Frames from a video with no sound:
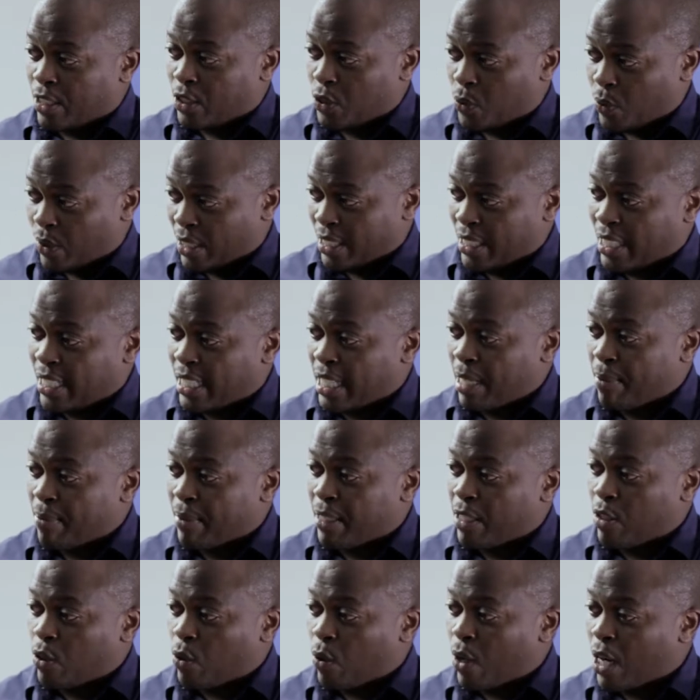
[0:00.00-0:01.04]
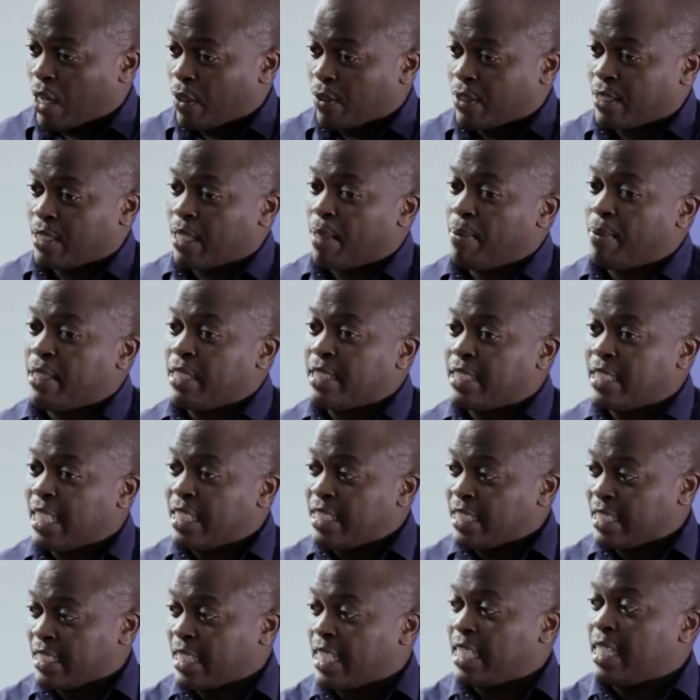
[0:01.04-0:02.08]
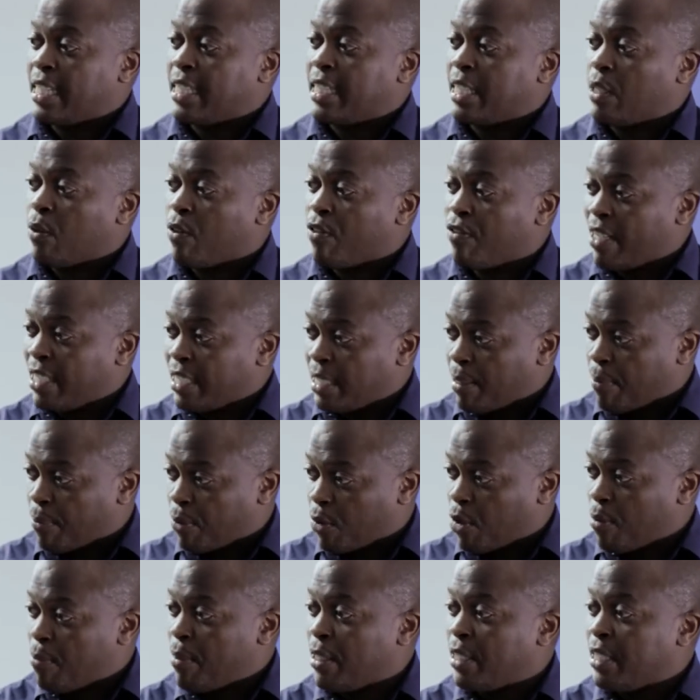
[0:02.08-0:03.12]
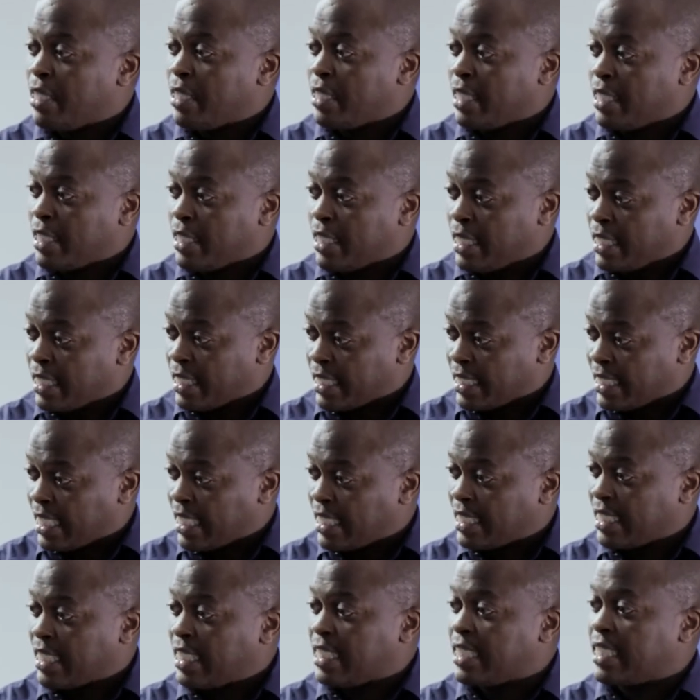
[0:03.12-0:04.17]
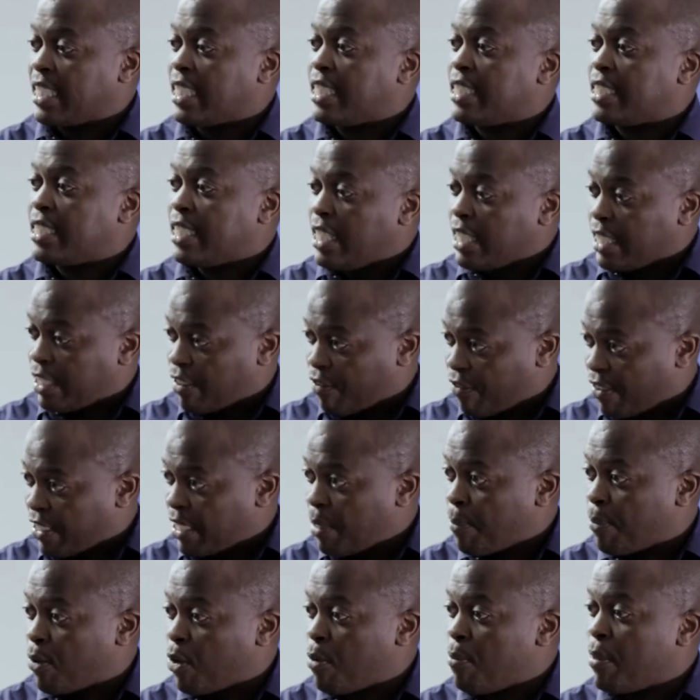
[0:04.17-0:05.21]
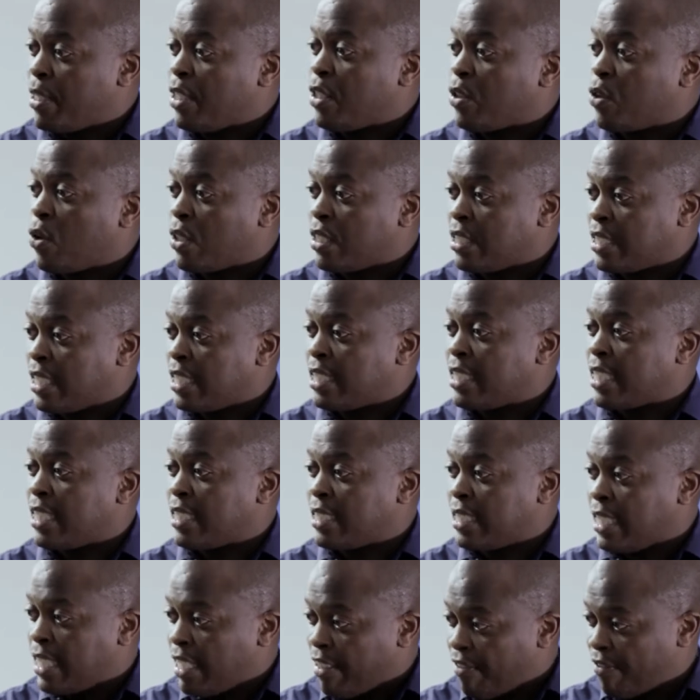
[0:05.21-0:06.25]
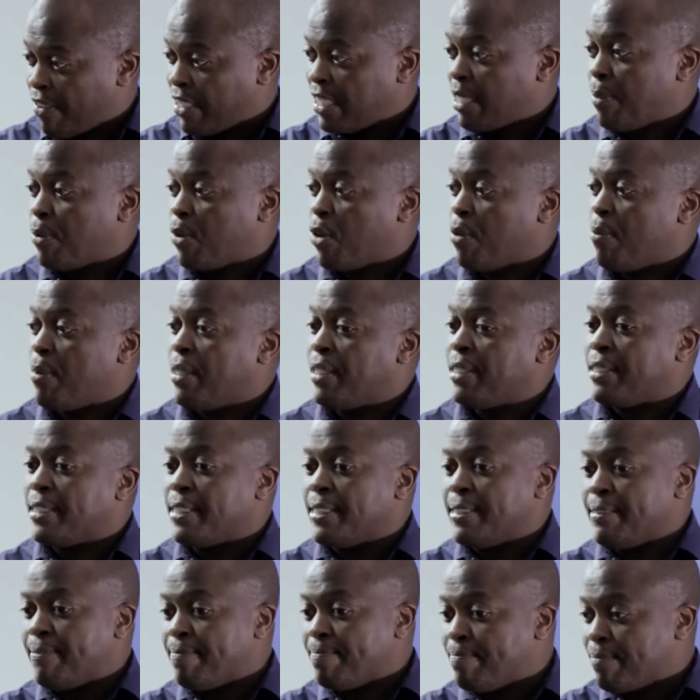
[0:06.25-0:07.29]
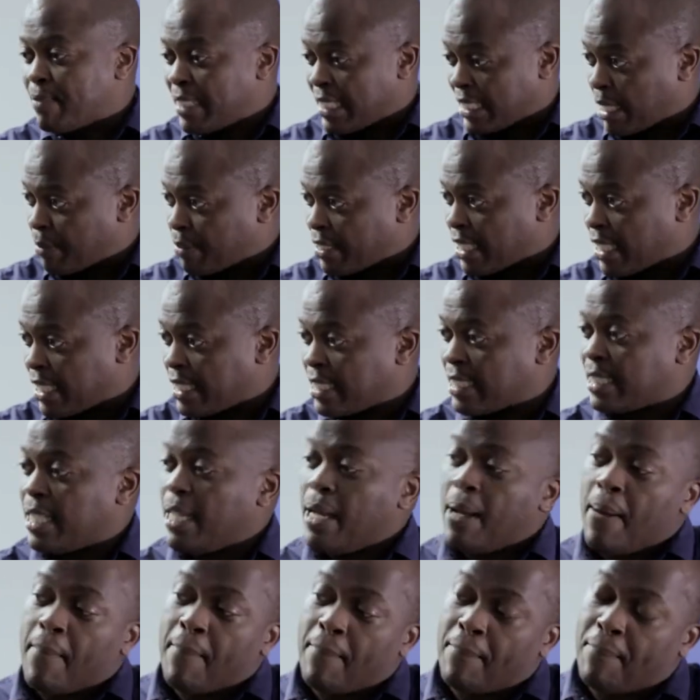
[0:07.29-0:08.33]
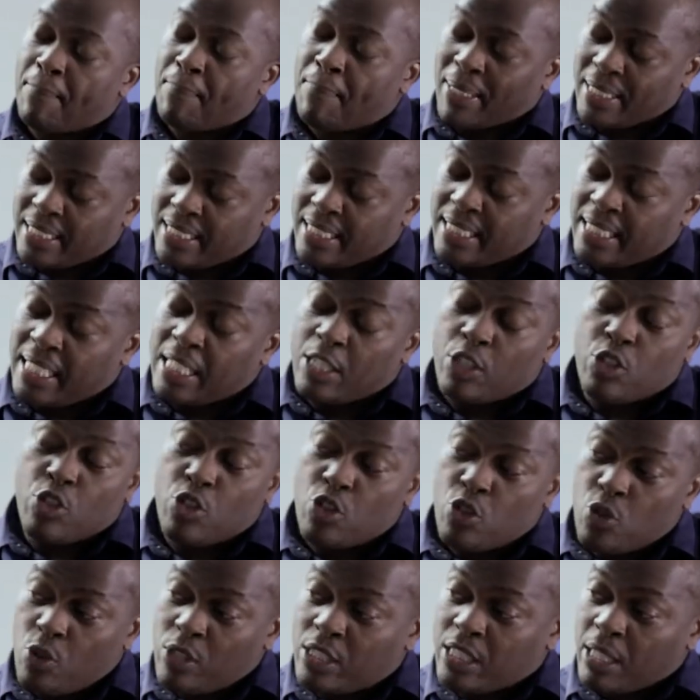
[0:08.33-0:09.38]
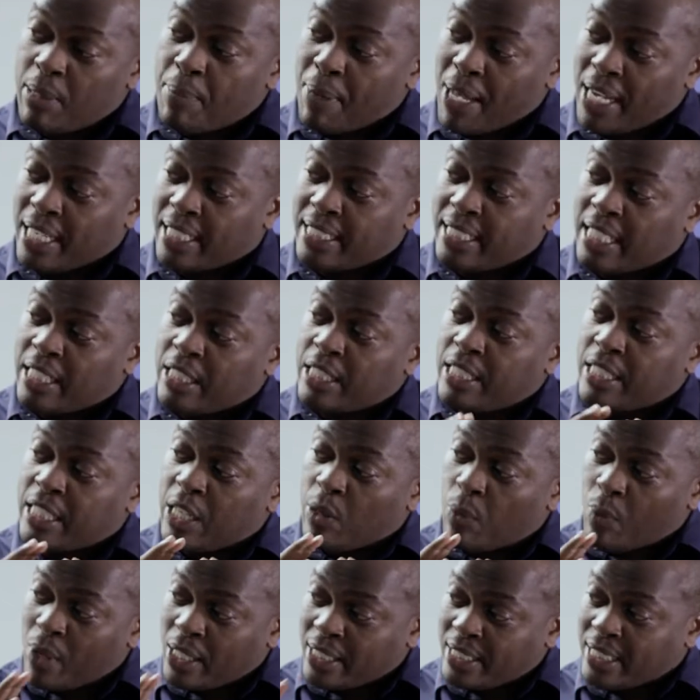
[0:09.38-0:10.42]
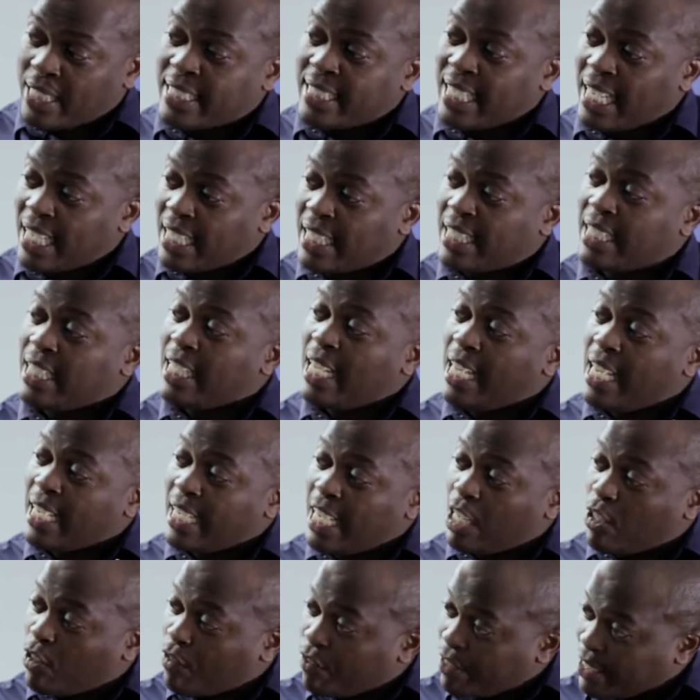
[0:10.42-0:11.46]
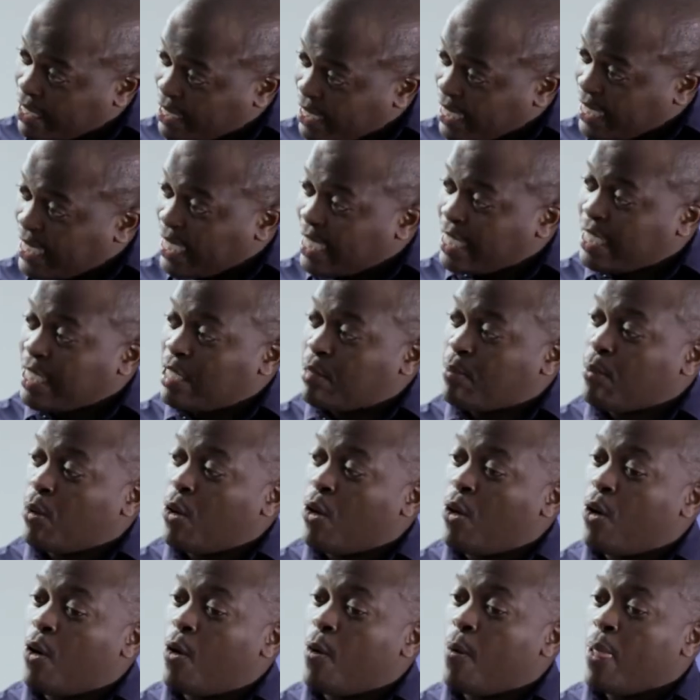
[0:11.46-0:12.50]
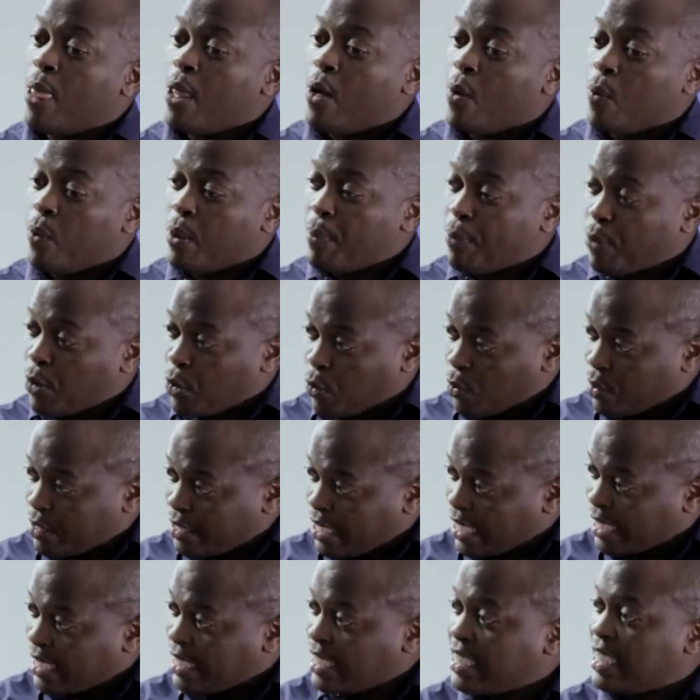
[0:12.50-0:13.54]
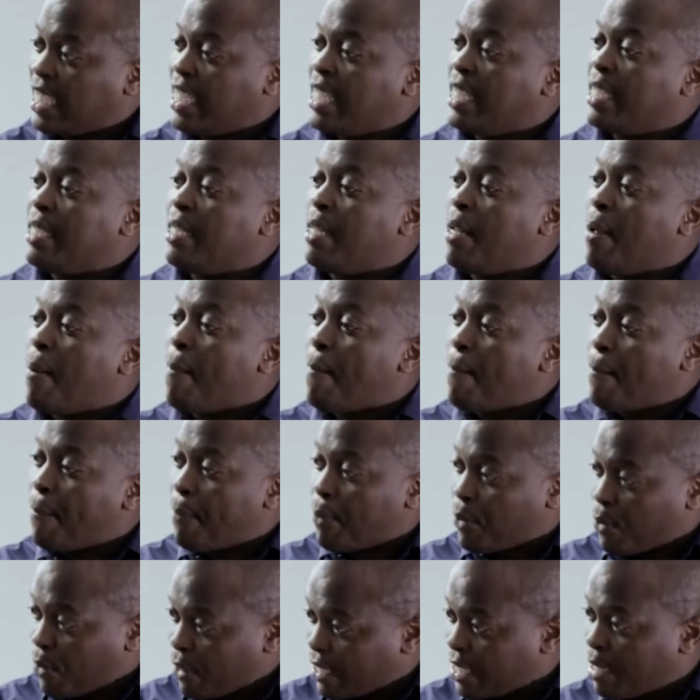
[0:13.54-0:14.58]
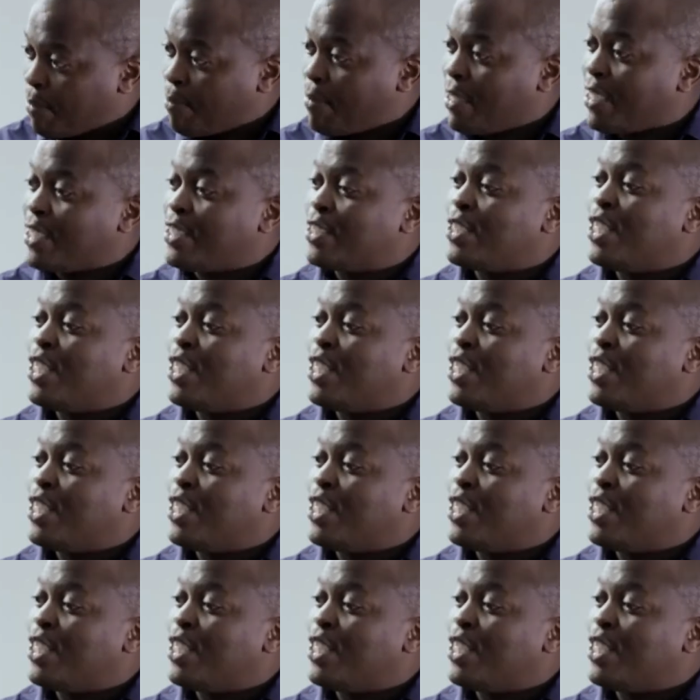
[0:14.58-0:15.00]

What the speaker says: student that can go out, chances are they will find employment in retail centers, they find employment in call centers, find employment in data capturers. But the huge impact and where the tech kind of is needed is more, we produce technicians, programmers,